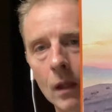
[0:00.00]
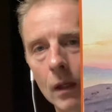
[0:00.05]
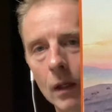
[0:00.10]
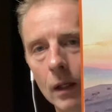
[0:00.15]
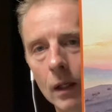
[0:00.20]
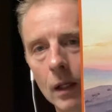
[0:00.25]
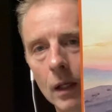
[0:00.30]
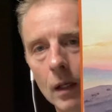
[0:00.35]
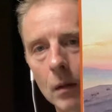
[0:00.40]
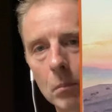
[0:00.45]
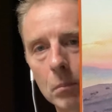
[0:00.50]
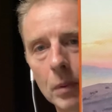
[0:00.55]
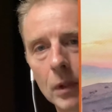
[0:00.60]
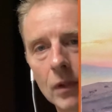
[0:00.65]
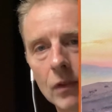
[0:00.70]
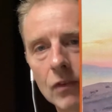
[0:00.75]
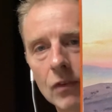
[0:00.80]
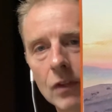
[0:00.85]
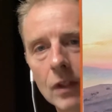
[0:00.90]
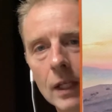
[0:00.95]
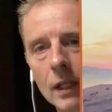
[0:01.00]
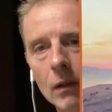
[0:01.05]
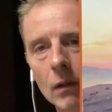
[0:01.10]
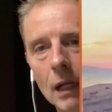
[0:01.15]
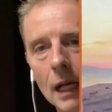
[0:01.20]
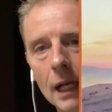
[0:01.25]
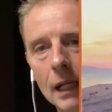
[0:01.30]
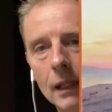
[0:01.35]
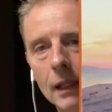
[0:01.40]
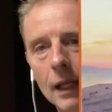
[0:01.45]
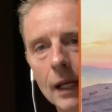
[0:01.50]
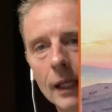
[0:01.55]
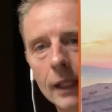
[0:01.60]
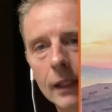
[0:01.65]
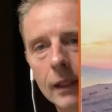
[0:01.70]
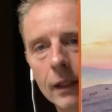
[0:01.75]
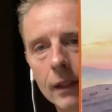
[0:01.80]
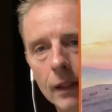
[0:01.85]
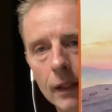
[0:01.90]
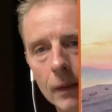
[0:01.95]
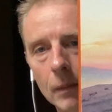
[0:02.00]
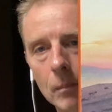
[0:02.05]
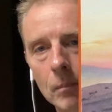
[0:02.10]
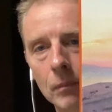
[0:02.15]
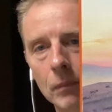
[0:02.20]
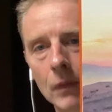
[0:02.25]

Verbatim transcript: um, but still I like it